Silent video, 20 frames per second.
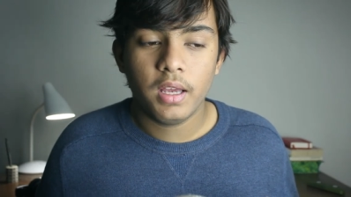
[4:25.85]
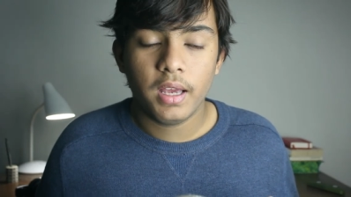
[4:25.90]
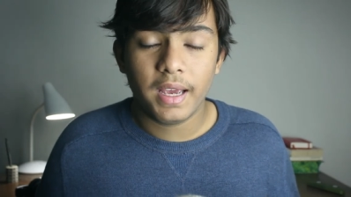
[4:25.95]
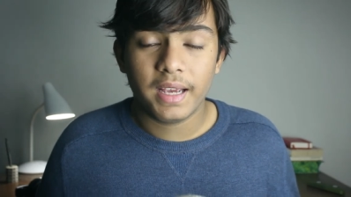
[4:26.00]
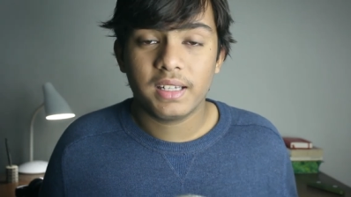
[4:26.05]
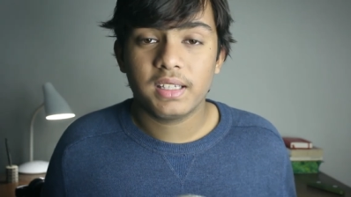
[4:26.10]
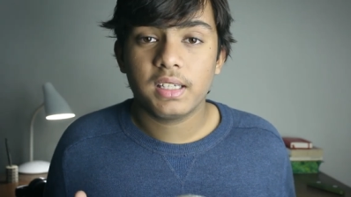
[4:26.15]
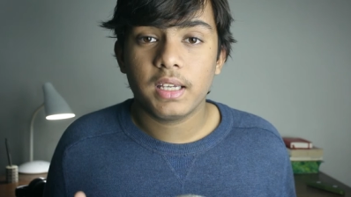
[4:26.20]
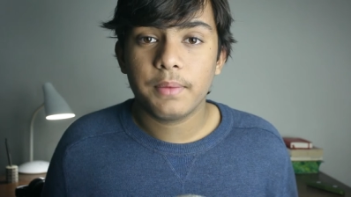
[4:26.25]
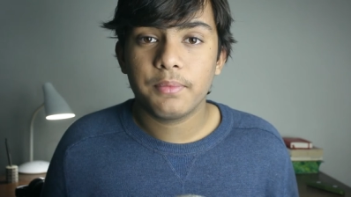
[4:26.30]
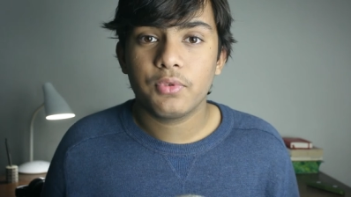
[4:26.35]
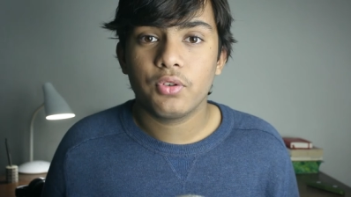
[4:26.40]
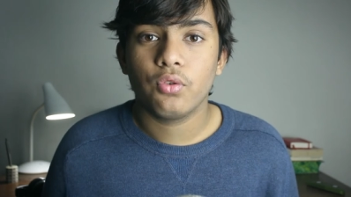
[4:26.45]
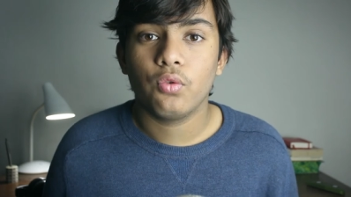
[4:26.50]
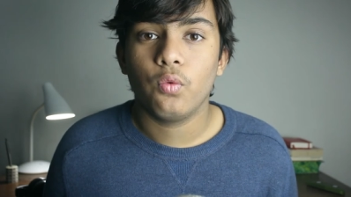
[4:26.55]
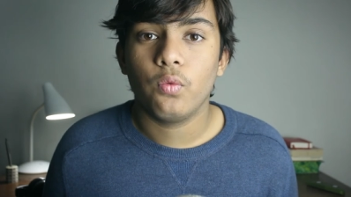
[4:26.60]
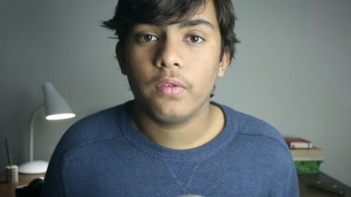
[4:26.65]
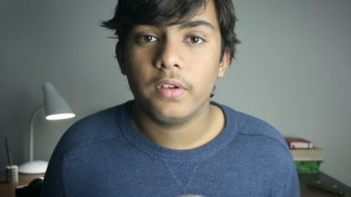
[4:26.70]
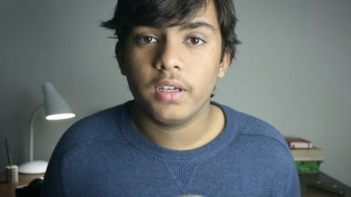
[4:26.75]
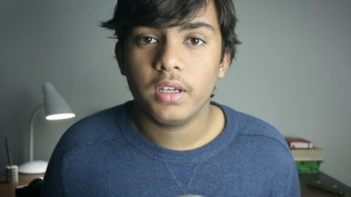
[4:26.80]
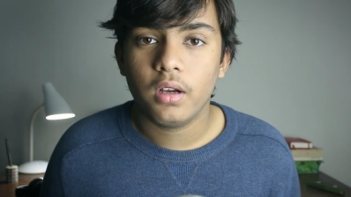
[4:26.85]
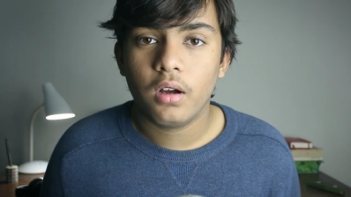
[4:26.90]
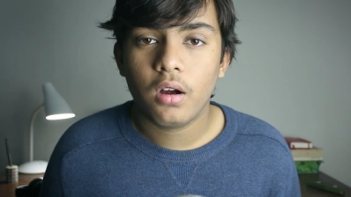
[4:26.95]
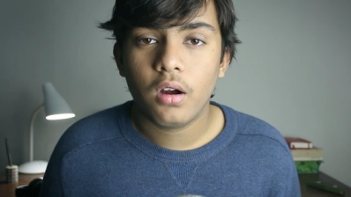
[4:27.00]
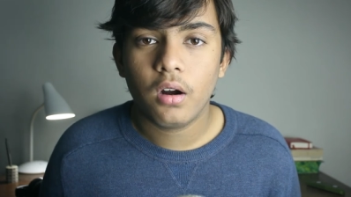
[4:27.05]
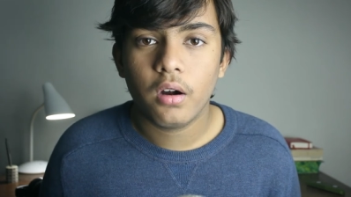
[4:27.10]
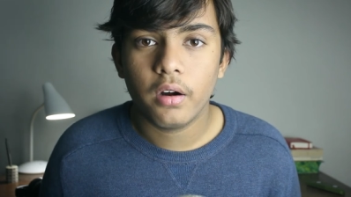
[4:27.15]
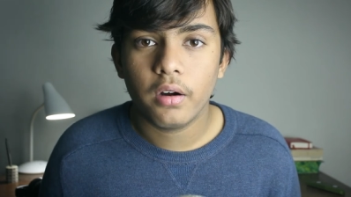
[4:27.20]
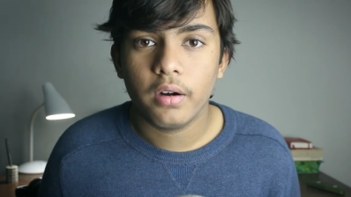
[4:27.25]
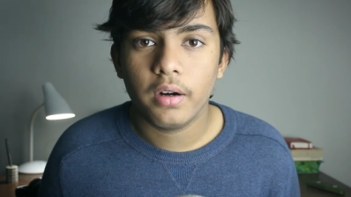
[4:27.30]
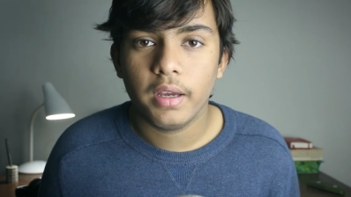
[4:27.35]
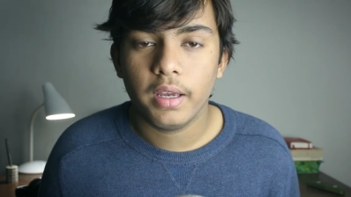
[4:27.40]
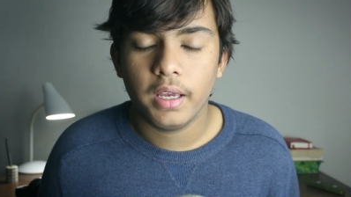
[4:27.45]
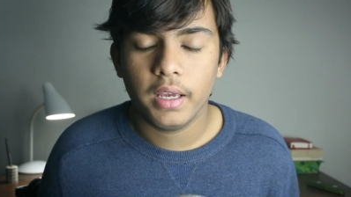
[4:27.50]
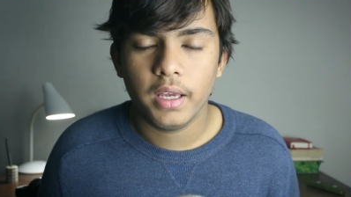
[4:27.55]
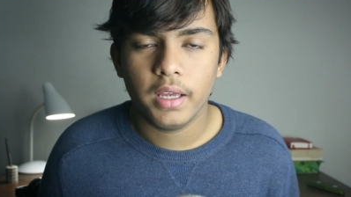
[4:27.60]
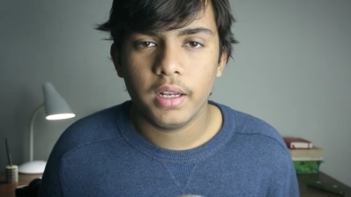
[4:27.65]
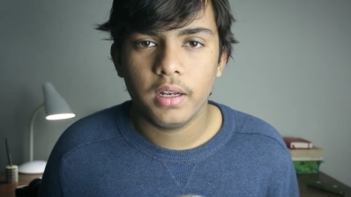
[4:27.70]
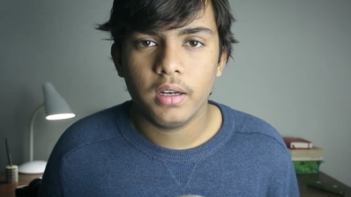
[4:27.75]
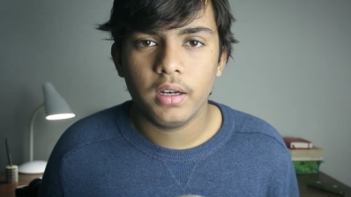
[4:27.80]
accept who we are
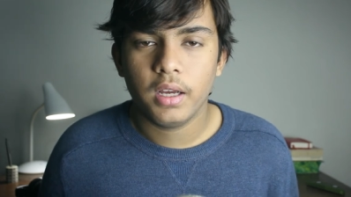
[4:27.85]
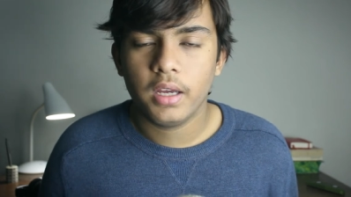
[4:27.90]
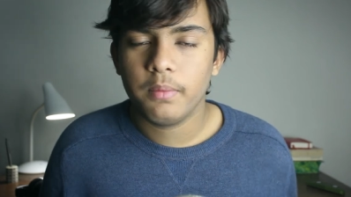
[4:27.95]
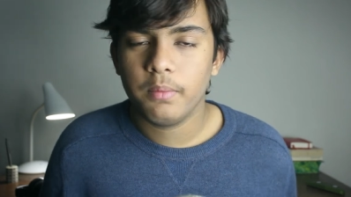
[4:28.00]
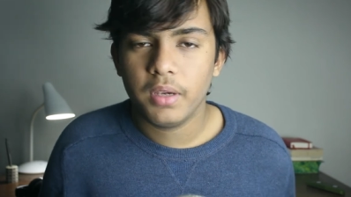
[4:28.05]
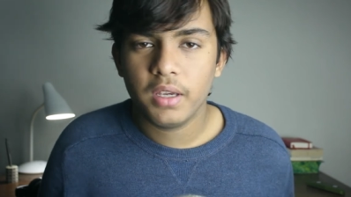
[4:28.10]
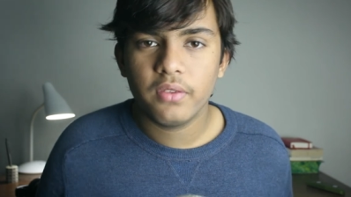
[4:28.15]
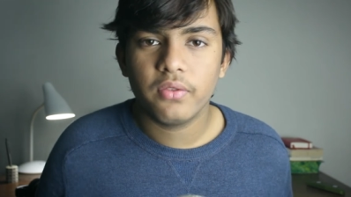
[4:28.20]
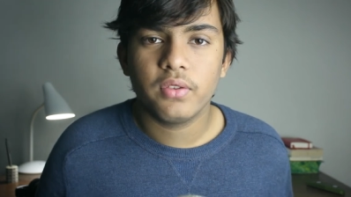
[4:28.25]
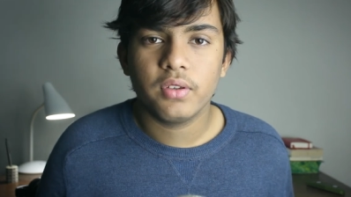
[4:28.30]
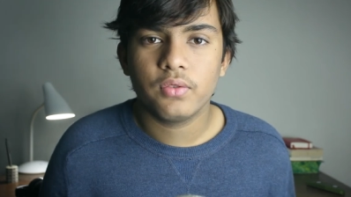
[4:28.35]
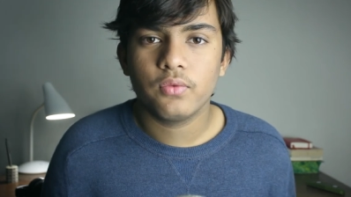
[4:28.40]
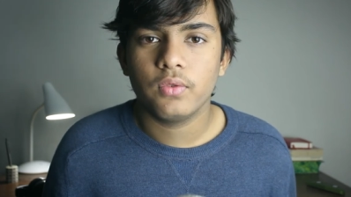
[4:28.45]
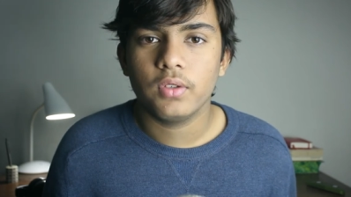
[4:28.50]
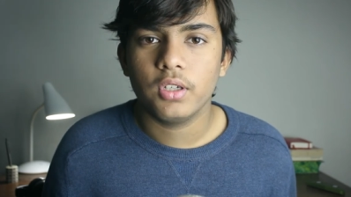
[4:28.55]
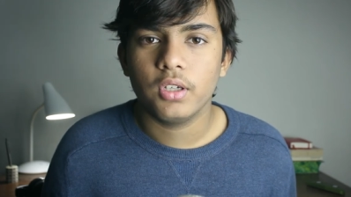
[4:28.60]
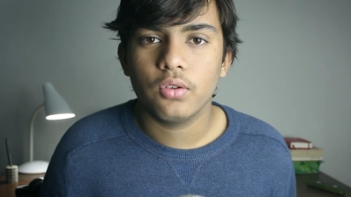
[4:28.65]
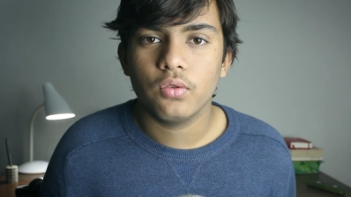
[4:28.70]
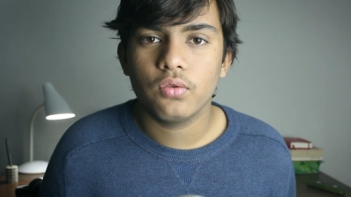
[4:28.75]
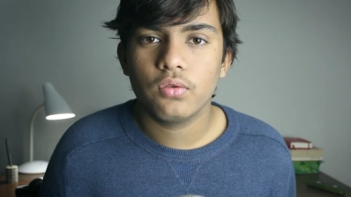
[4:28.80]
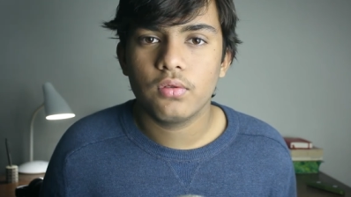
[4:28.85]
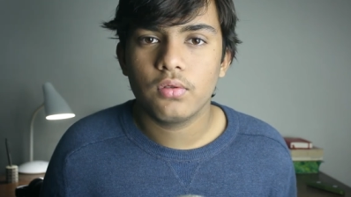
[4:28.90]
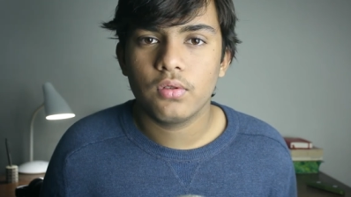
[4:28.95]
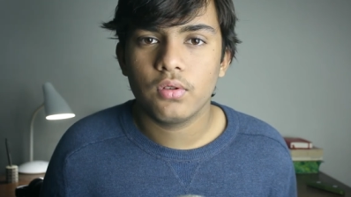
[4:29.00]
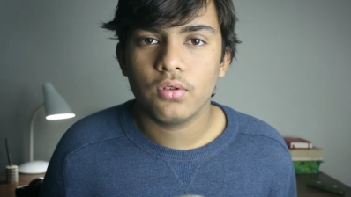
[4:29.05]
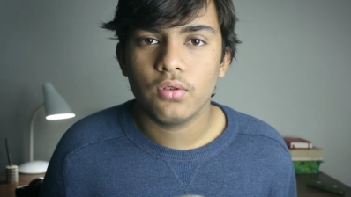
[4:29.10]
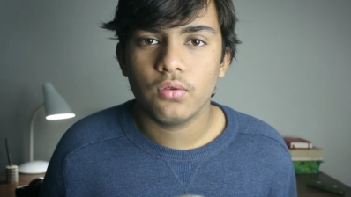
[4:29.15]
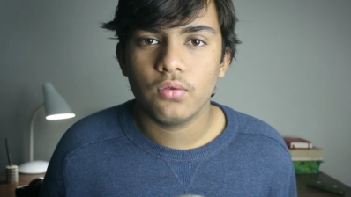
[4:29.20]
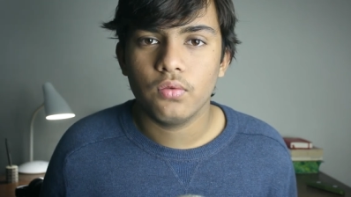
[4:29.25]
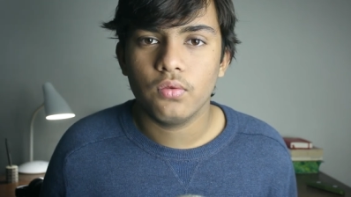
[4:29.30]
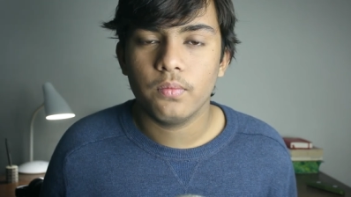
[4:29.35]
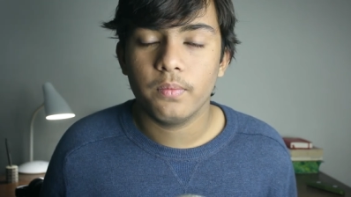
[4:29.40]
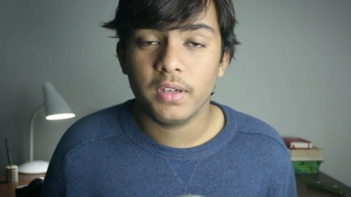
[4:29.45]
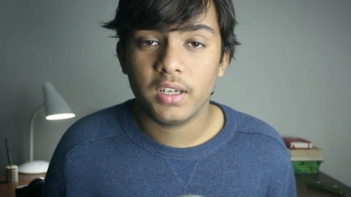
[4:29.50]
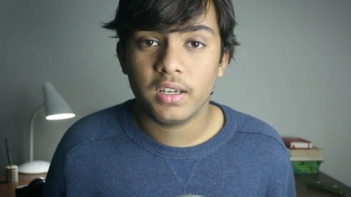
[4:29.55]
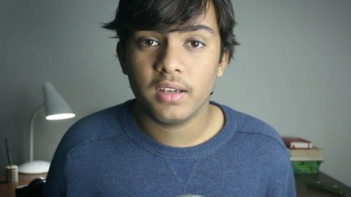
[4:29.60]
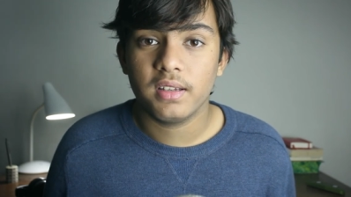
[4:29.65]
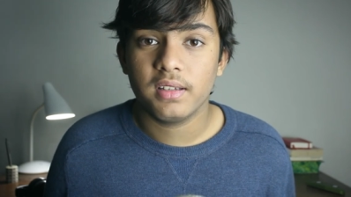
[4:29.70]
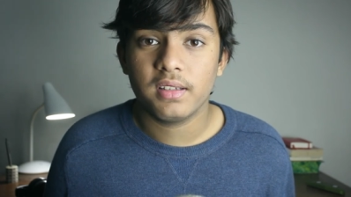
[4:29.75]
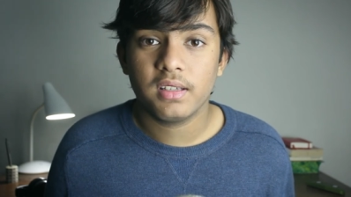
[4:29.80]
and i made this video to
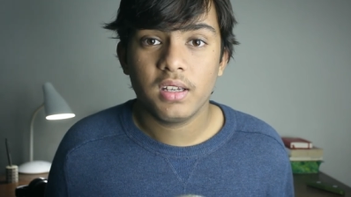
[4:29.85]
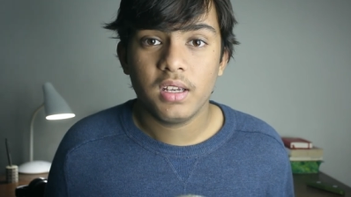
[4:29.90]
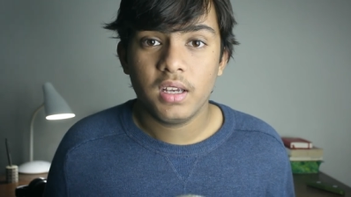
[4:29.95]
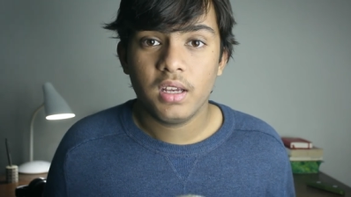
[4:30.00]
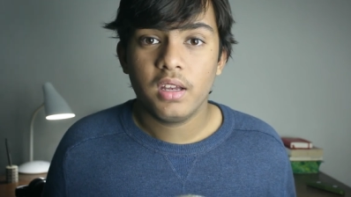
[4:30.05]
because